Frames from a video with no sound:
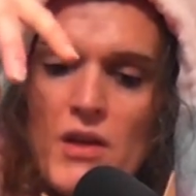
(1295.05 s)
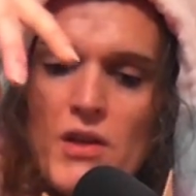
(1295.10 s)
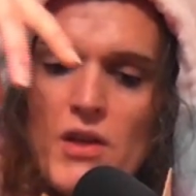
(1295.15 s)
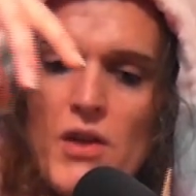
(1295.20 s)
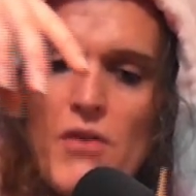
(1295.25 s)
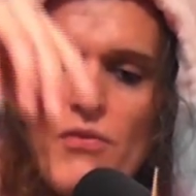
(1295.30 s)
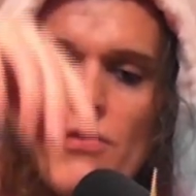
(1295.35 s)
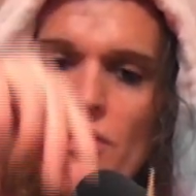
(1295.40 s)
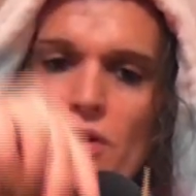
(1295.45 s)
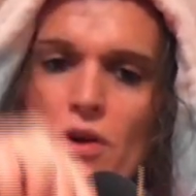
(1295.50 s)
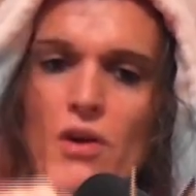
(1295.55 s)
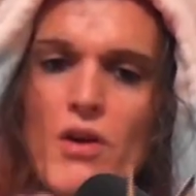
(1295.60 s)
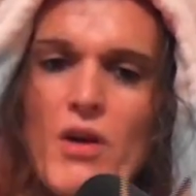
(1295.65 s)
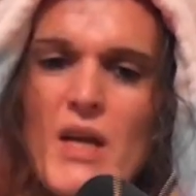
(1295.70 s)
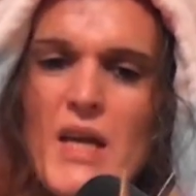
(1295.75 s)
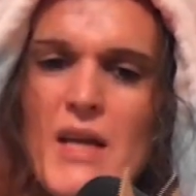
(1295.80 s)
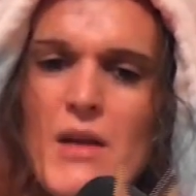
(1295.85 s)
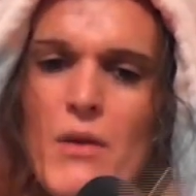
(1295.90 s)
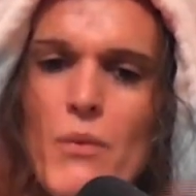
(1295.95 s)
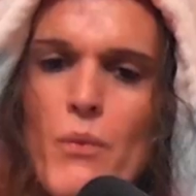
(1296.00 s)
You've got
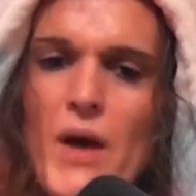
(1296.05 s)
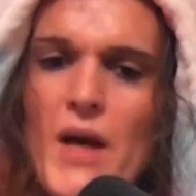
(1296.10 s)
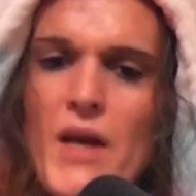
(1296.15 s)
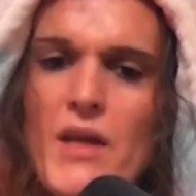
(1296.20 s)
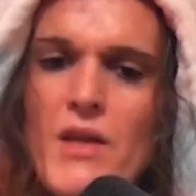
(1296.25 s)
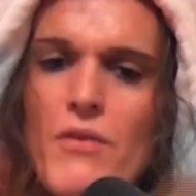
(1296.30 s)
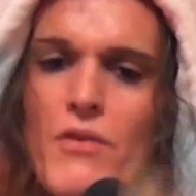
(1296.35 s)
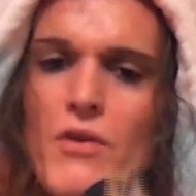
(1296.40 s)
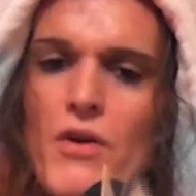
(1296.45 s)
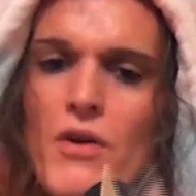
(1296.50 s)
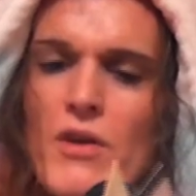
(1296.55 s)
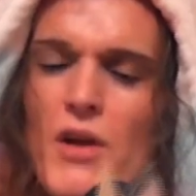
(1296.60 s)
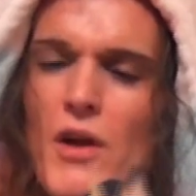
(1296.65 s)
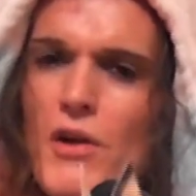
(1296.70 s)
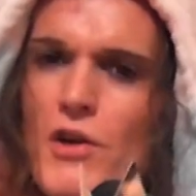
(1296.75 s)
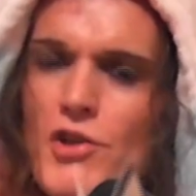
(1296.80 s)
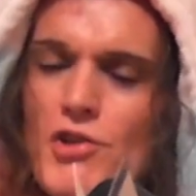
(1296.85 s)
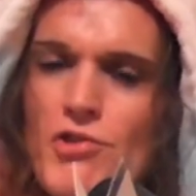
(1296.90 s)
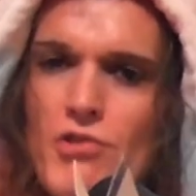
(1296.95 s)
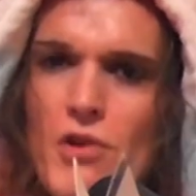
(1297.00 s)
no
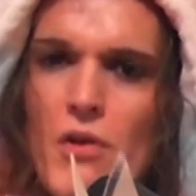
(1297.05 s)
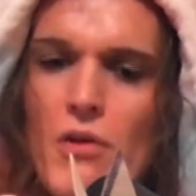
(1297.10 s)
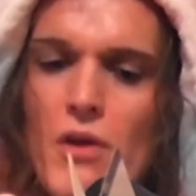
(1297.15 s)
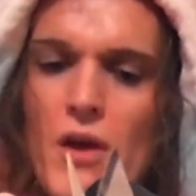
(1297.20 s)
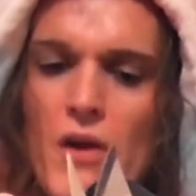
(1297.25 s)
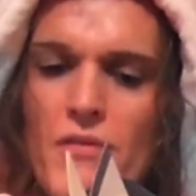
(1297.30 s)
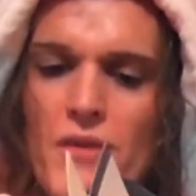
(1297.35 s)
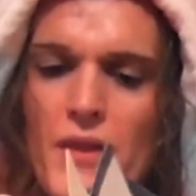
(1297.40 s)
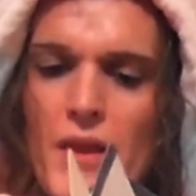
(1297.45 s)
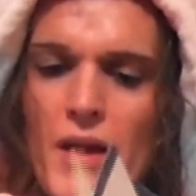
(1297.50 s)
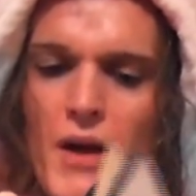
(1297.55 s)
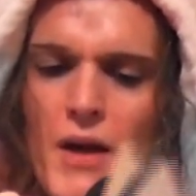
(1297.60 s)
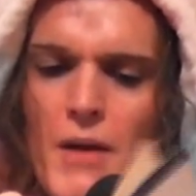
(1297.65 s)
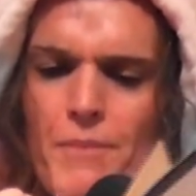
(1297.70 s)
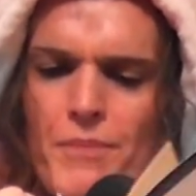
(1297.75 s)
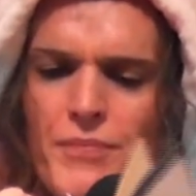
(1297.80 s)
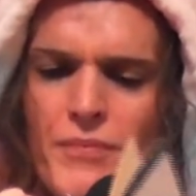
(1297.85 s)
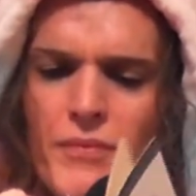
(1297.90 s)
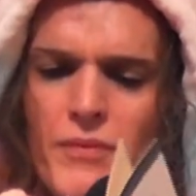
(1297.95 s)
control over that.